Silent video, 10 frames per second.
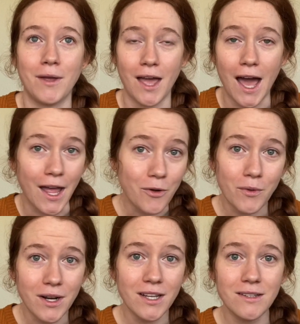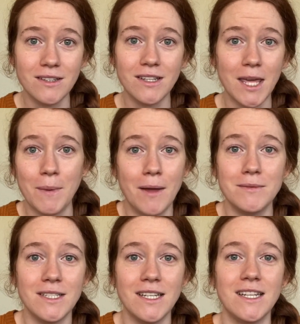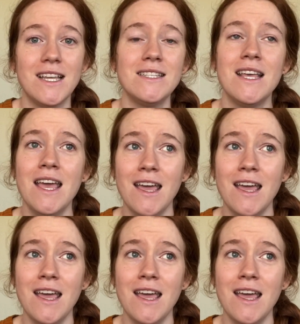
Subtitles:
Like, I don't want to keep emptying this.